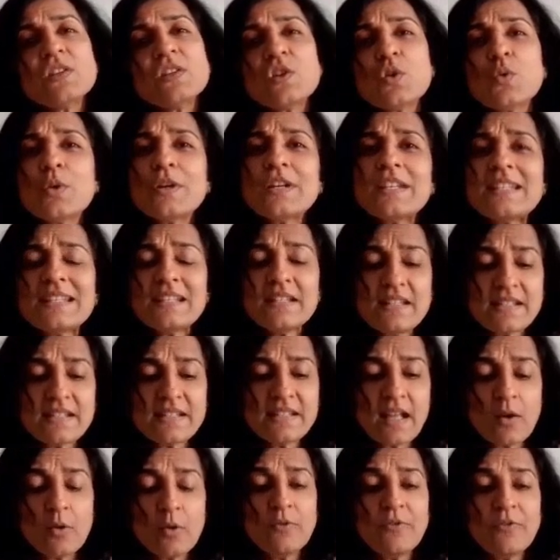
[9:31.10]
So what is the
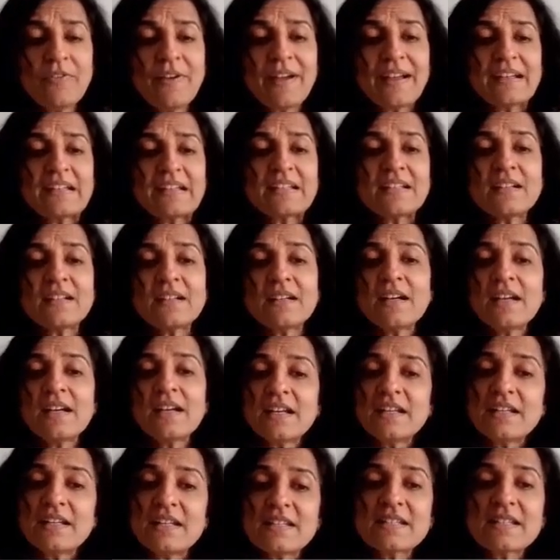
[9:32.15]
discount factor?
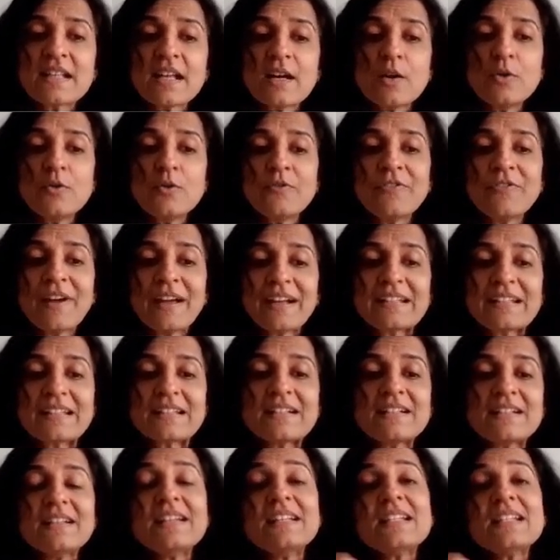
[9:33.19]
Discount
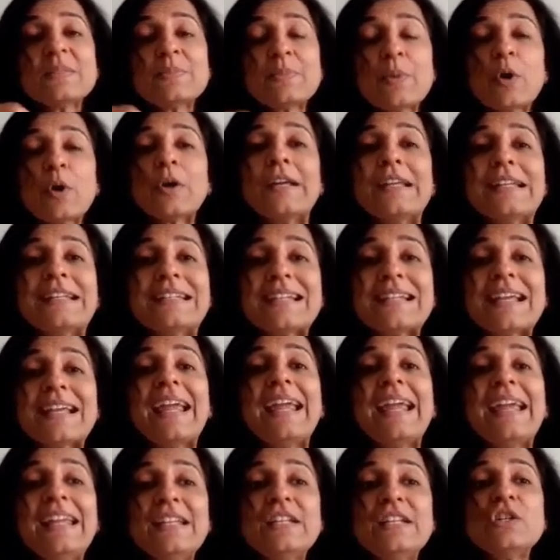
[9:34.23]
factor is
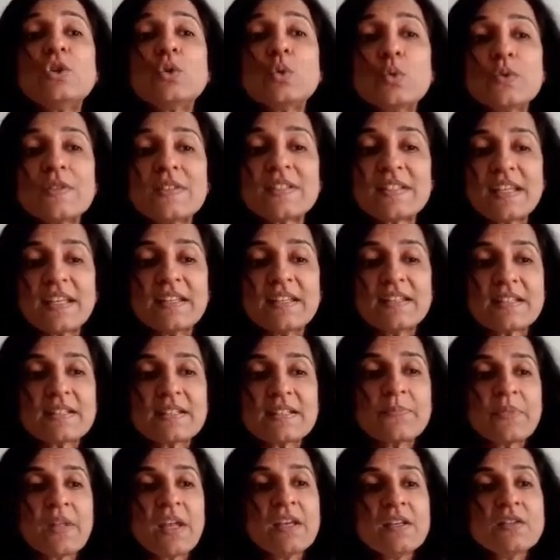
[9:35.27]

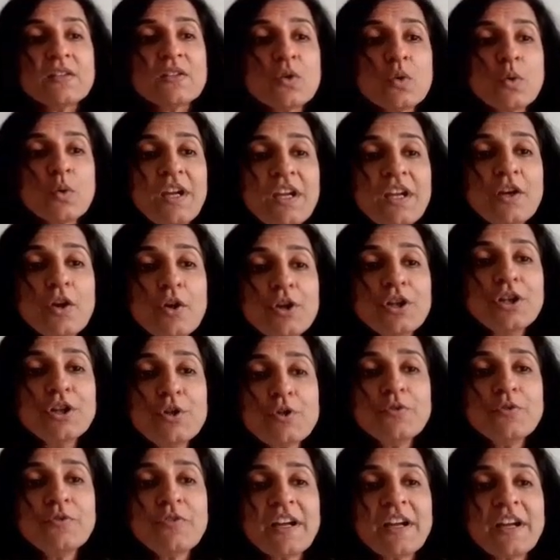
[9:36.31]
0.826. So in order
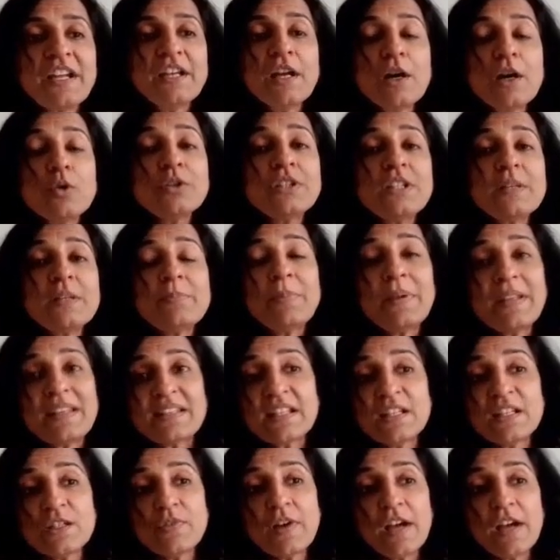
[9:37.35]
to find out the
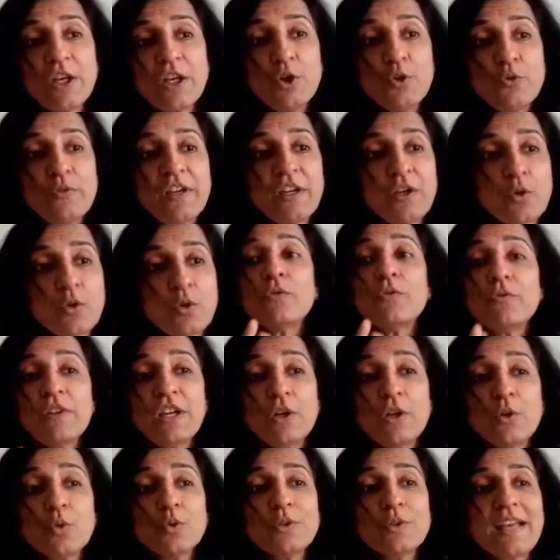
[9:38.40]
present value,
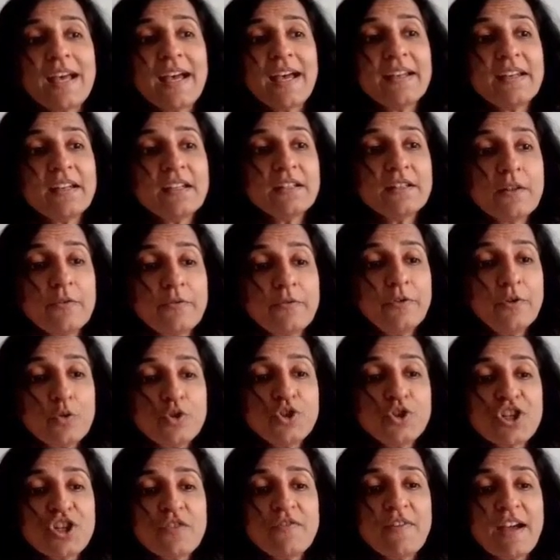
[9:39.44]
we know that the
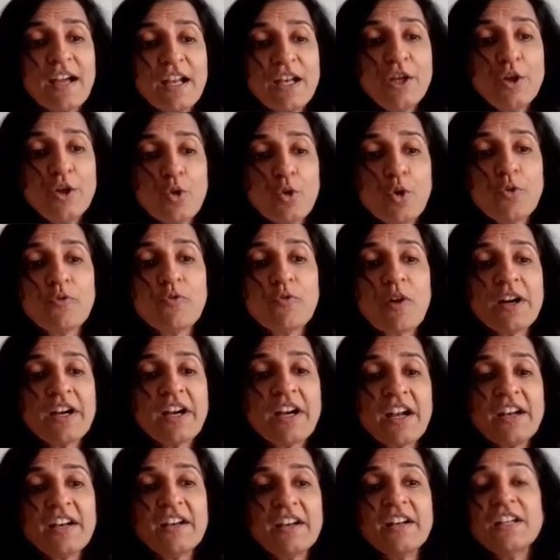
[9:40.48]
future value of
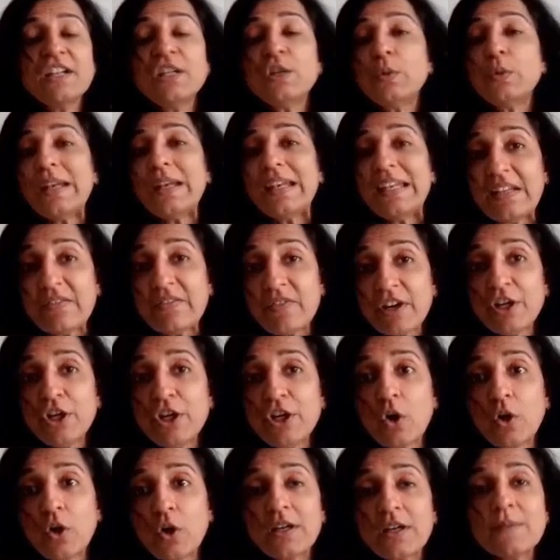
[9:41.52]

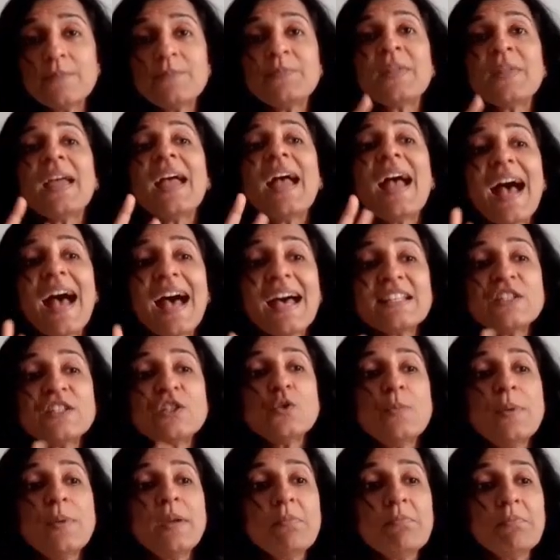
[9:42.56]
$121 has
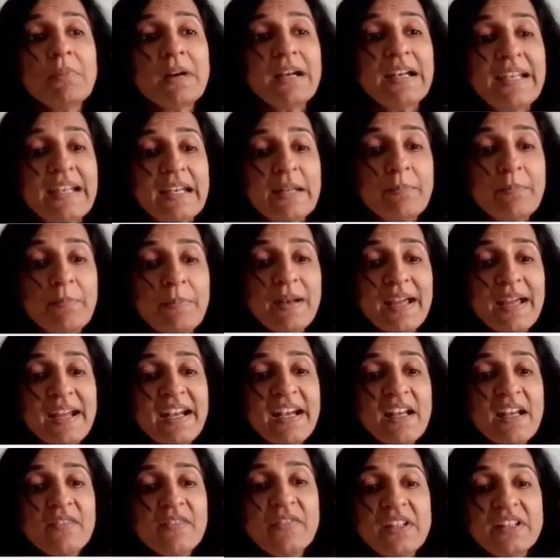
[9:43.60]
to be
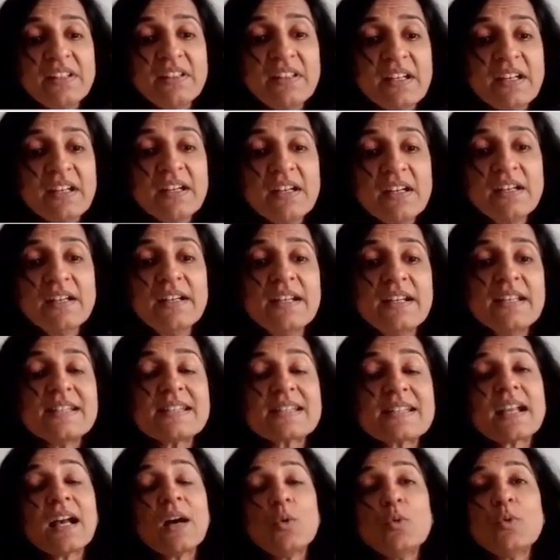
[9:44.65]
multiplied with the
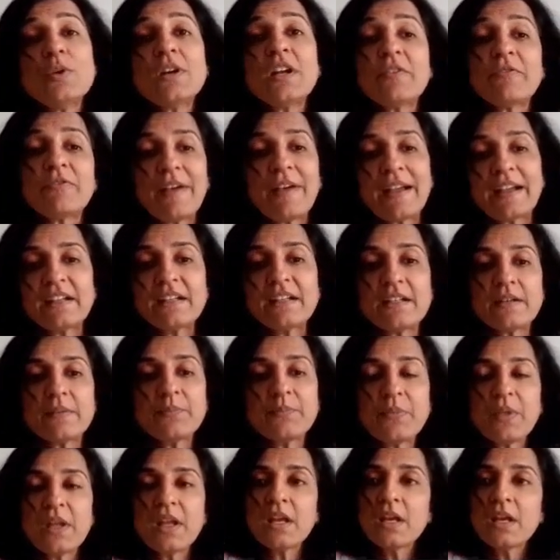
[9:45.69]
discount factor.